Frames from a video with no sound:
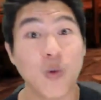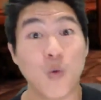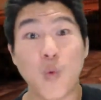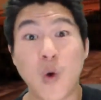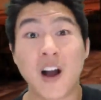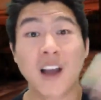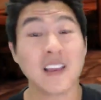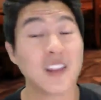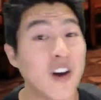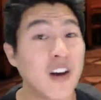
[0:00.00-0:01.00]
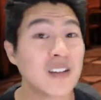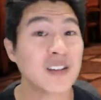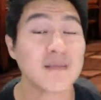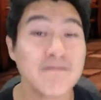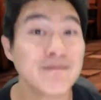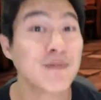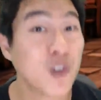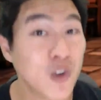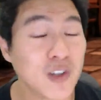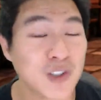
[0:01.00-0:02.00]
Y loss,
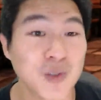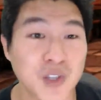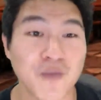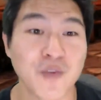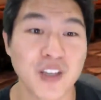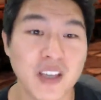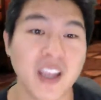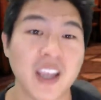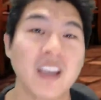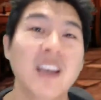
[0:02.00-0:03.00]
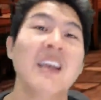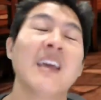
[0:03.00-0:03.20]
you're also done for the day.